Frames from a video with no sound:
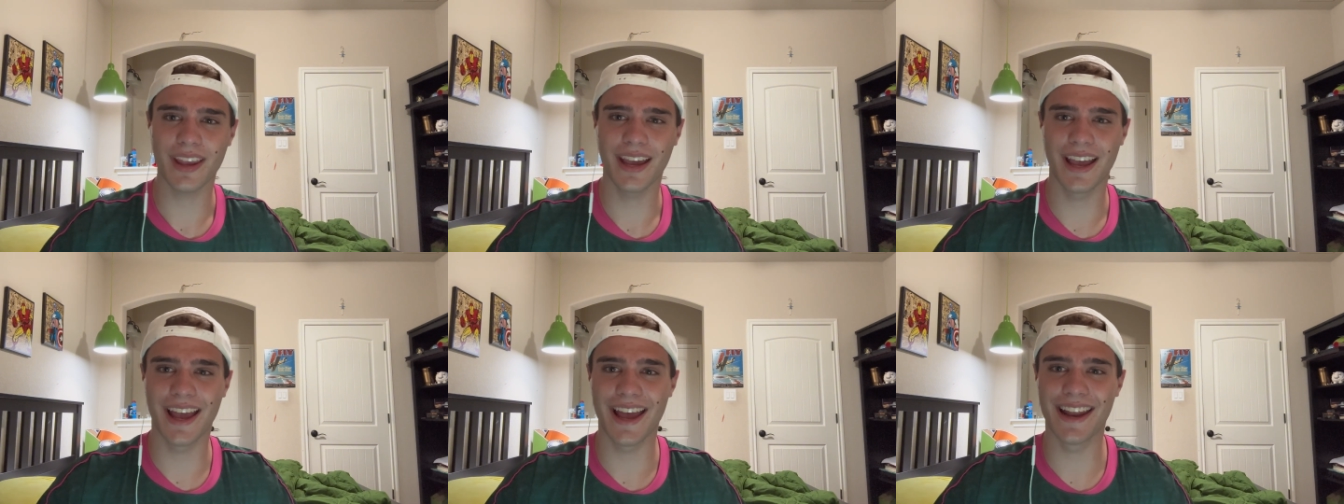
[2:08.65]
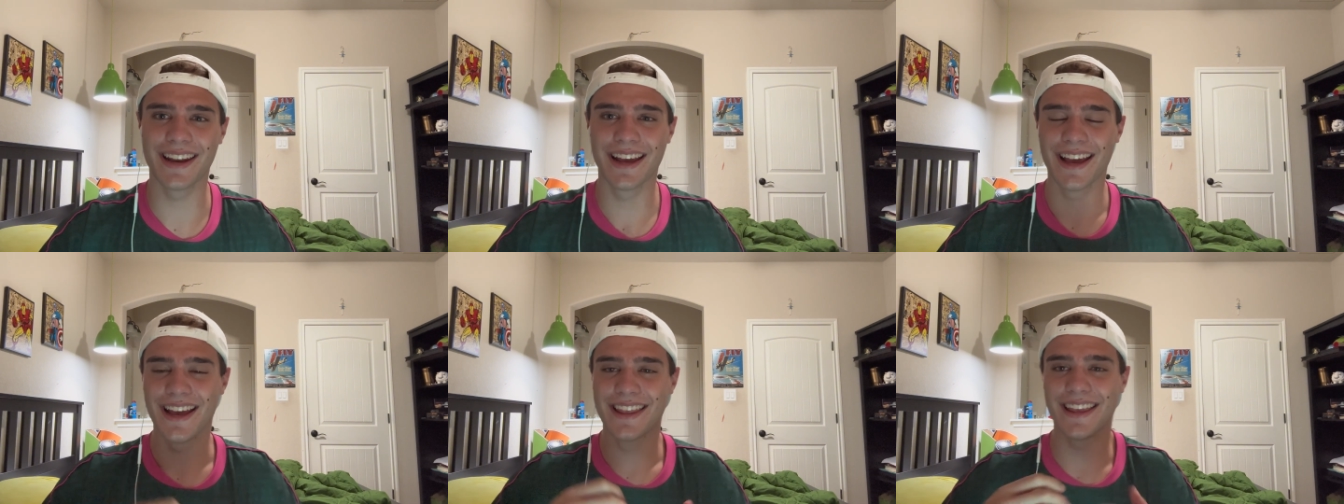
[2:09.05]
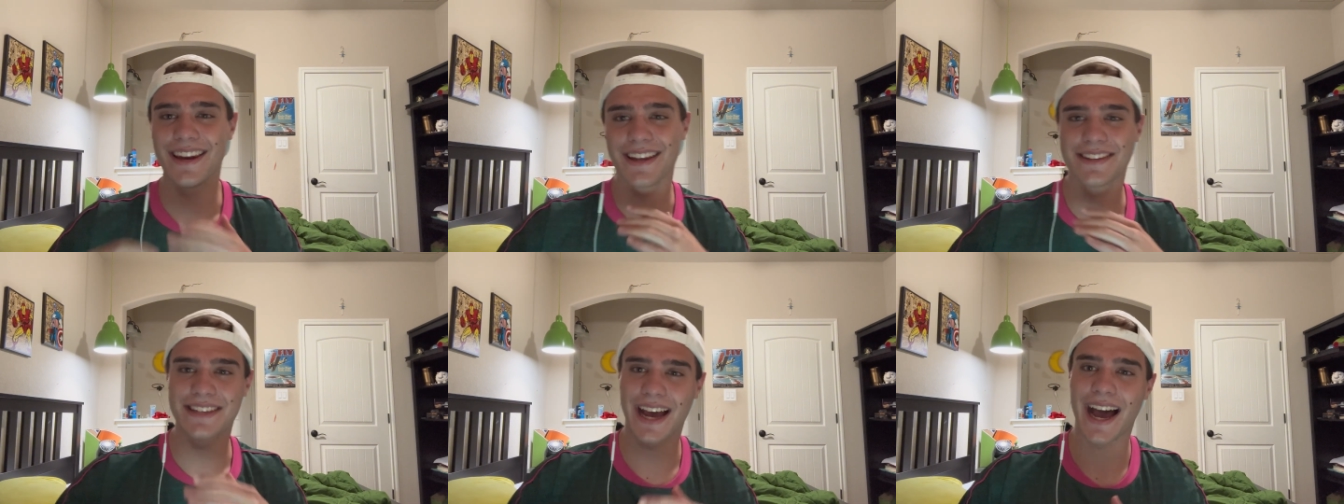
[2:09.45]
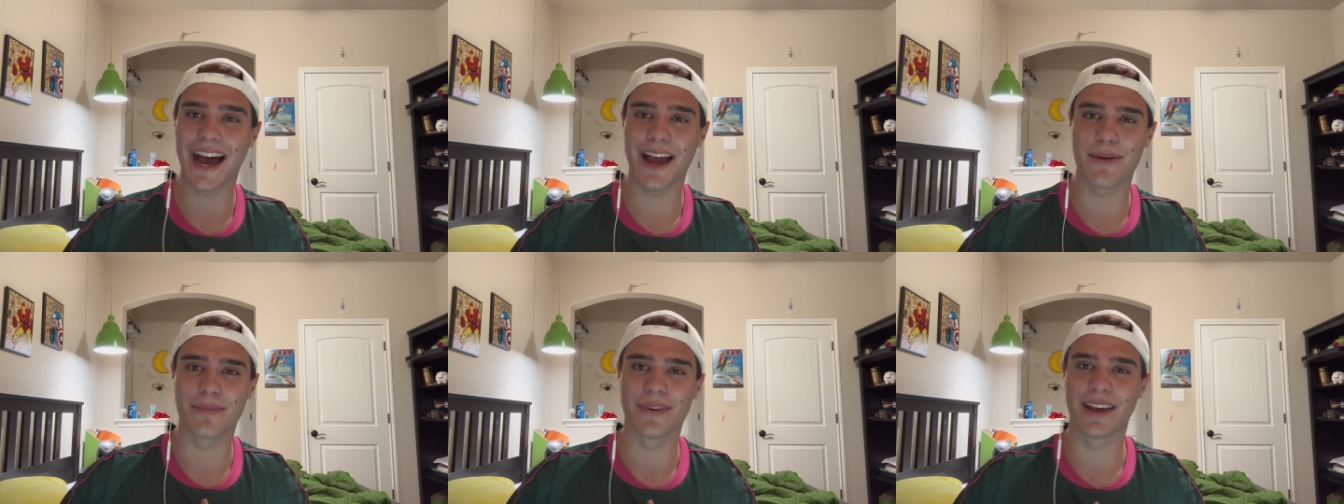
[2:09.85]
And they need
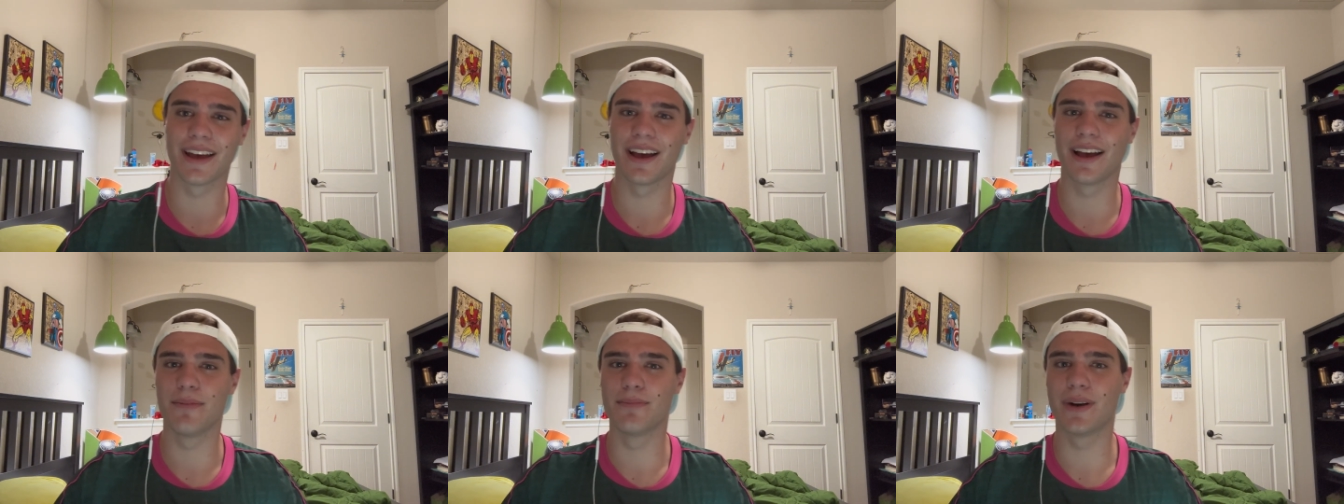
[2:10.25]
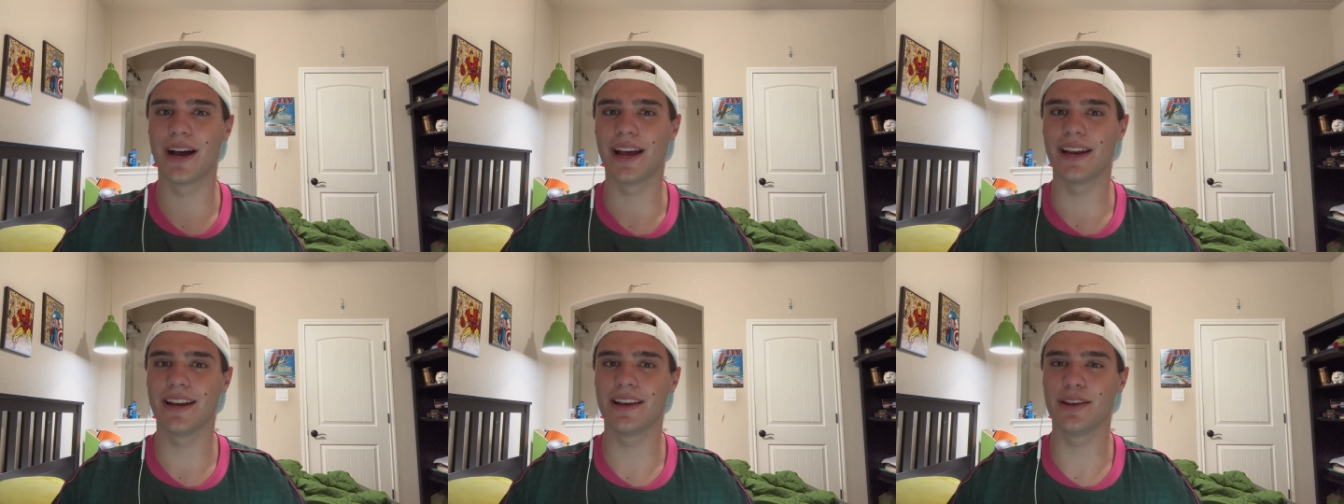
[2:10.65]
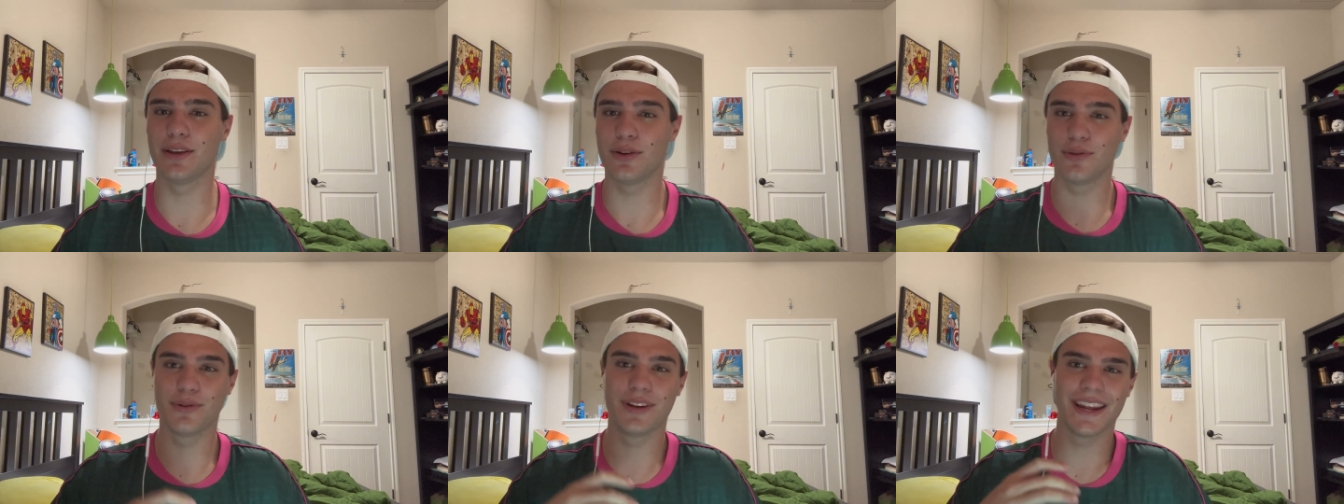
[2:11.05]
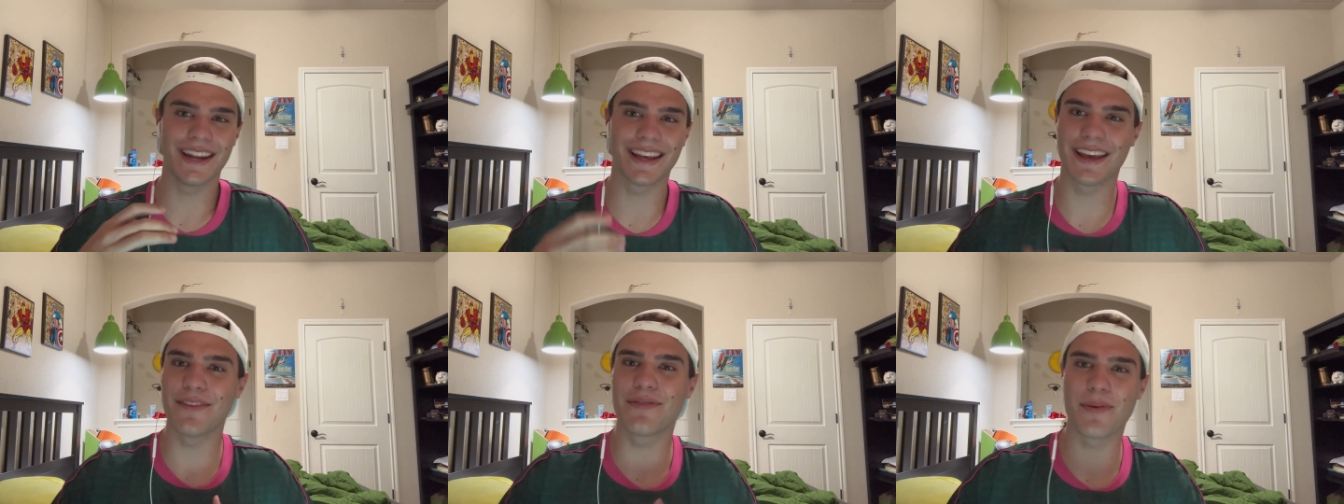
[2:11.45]
time, but you need to
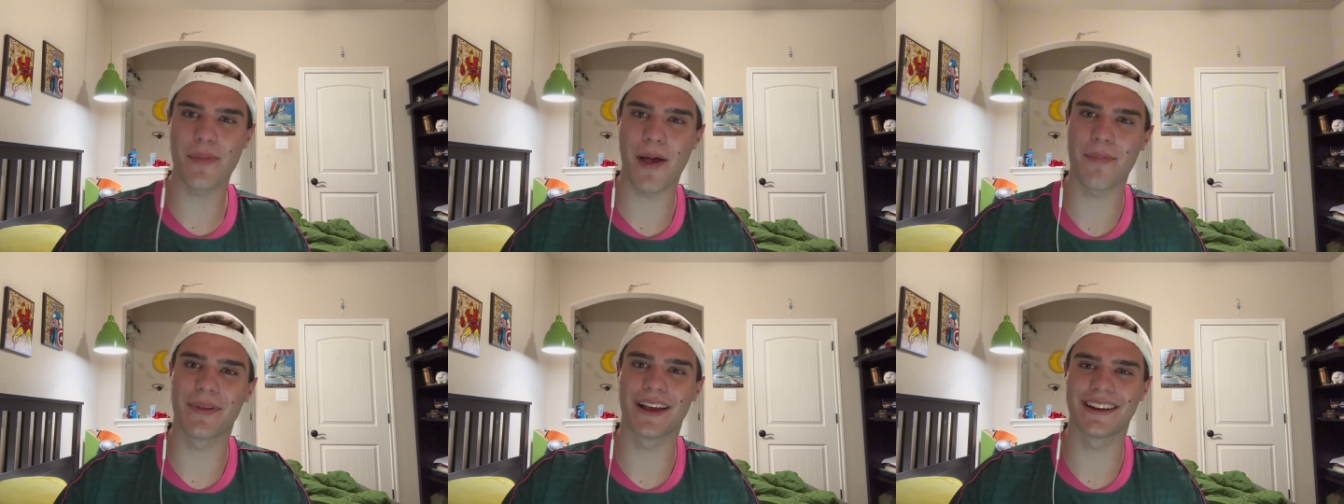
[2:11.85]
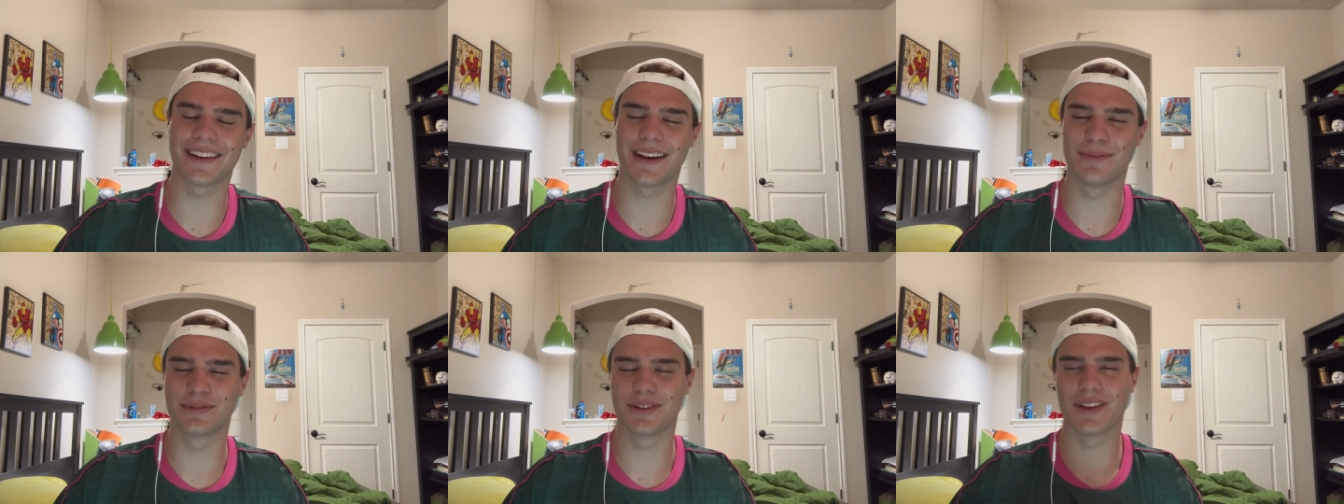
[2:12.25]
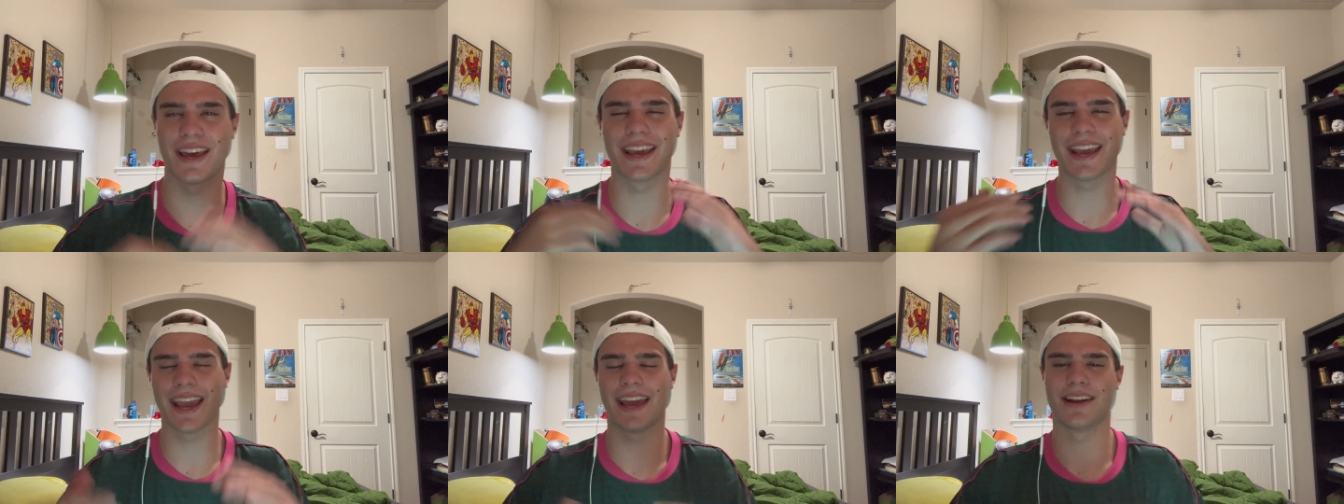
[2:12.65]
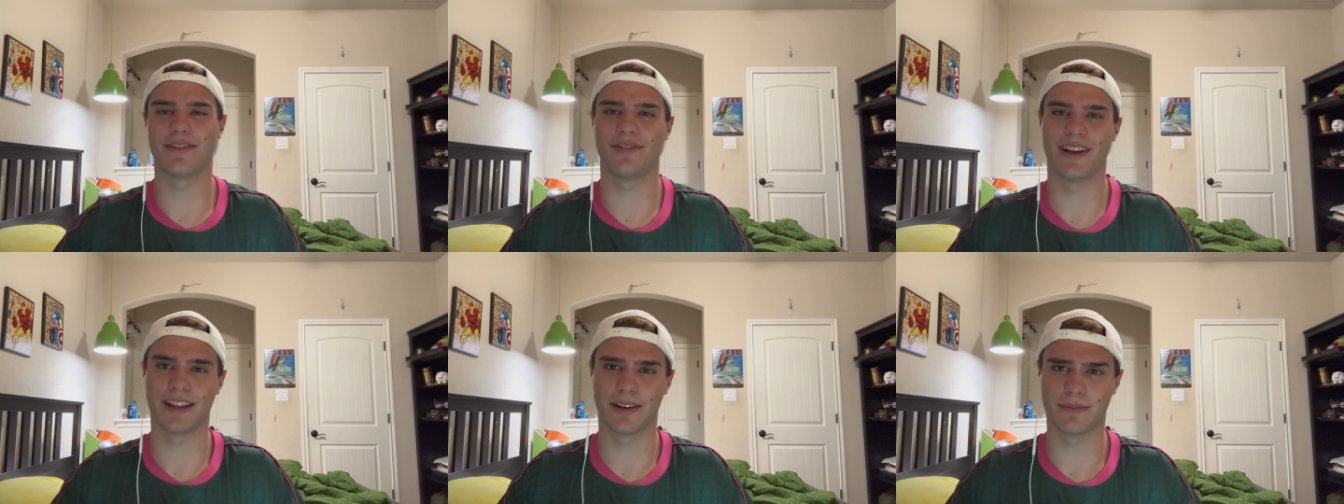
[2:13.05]
give them that playing time so they can
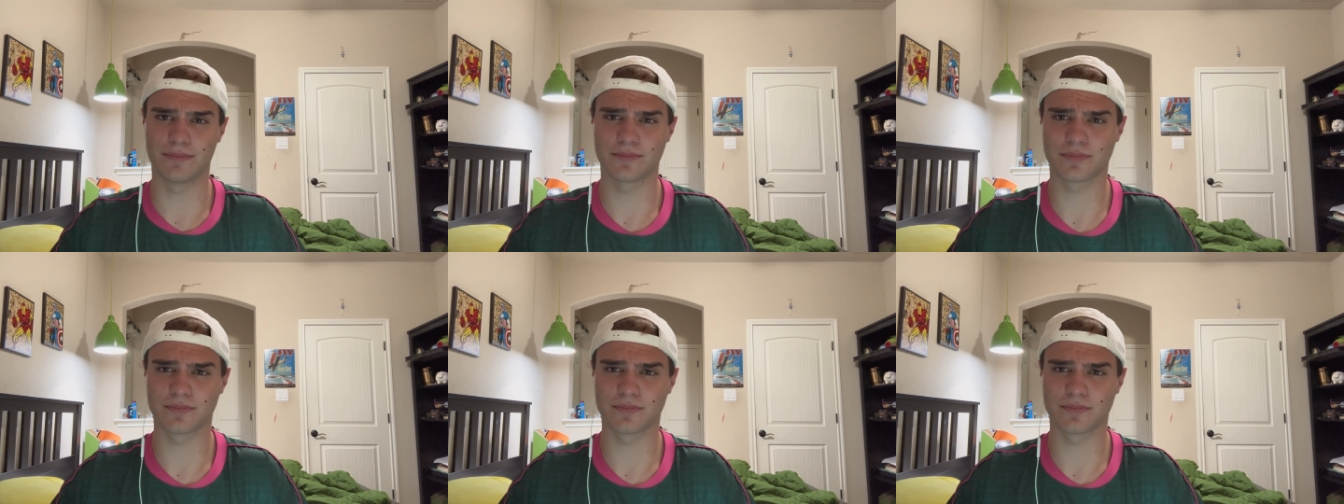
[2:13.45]
develop.